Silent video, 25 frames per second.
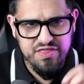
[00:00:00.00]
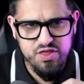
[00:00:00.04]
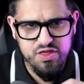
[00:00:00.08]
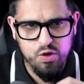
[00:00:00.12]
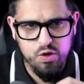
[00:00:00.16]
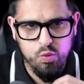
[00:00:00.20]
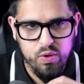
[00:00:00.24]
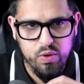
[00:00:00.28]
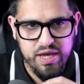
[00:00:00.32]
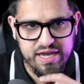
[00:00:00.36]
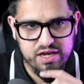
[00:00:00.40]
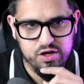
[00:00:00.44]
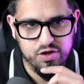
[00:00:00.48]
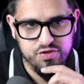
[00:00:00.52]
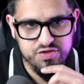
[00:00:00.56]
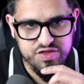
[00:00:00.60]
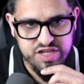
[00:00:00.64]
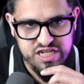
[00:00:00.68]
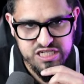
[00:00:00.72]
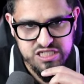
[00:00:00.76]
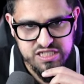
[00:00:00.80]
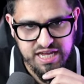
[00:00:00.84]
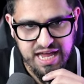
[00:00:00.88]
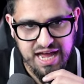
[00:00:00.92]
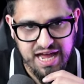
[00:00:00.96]
And the wick on
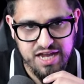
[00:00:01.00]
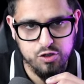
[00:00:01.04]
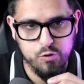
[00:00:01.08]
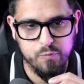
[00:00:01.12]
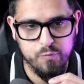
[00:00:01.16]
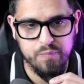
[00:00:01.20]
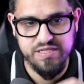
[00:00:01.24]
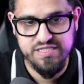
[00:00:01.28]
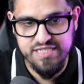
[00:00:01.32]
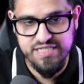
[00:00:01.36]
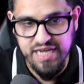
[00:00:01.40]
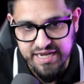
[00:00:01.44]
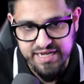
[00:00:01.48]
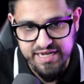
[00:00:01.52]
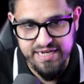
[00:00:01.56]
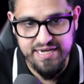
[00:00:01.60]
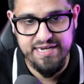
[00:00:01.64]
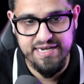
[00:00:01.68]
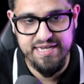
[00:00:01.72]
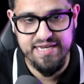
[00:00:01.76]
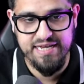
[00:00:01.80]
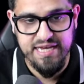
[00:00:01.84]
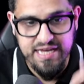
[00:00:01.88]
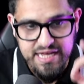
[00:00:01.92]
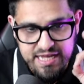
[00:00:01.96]
this candle,
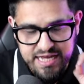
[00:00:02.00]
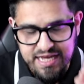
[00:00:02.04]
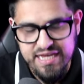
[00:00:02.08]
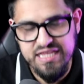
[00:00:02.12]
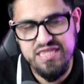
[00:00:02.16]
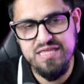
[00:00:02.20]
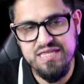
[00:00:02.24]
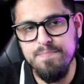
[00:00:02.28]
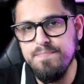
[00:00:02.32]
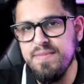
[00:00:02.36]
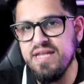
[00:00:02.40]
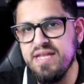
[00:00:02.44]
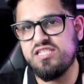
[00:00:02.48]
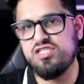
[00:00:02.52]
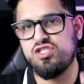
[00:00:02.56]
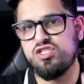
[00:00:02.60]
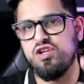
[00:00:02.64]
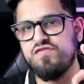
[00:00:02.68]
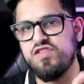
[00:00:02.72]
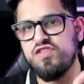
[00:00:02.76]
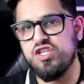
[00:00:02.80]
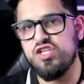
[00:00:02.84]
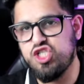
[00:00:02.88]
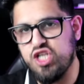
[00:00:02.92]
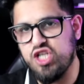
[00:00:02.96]
particularly in the midst
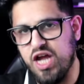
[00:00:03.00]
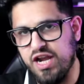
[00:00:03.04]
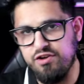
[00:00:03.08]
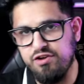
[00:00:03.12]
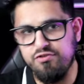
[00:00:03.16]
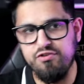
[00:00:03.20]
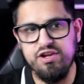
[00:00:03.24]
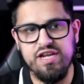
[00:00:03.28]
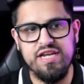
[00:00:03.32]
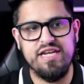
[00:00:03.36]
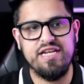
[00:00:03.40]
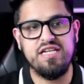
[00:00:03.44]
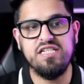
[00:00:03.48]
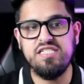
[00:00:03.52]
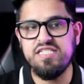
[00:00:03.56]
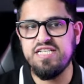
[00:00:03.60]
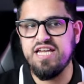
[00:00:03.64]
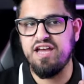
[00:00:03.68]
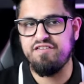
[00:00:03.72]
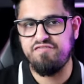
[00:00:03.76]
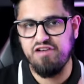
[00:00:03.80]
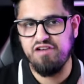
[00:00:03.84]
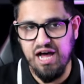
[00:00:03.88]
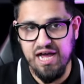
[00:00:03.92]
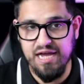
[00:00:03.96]
of the January
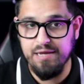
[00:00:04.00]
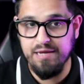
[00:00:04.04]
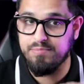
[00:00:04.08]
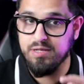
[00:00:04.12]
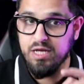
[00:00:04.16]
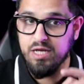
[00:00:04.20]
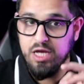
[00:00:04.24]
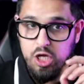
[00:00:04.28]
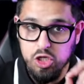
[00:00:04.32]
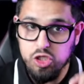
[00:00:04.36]
ETF hype,